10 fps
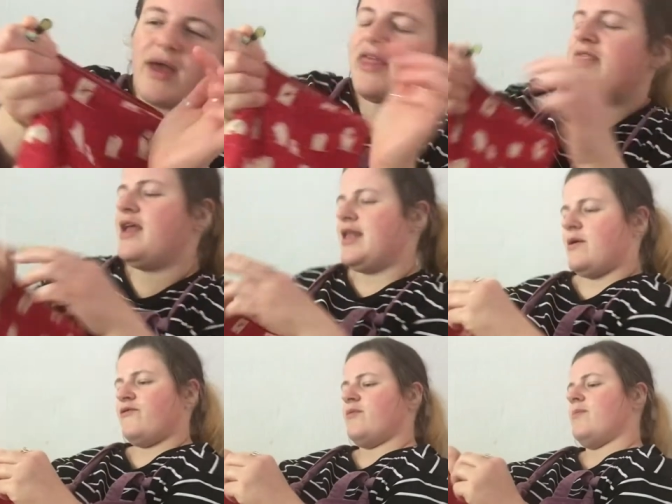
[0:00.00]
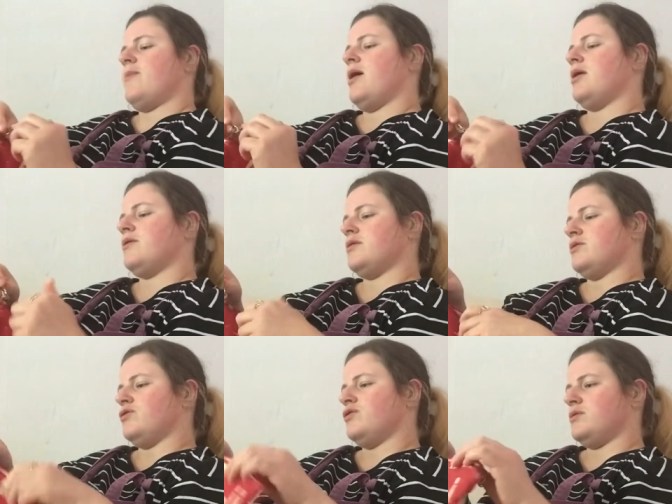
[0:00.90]
I think that was from Pearls
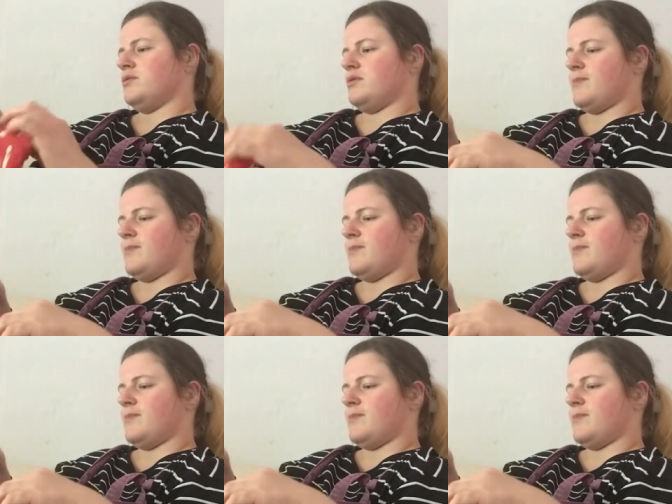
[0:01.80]
and Jewels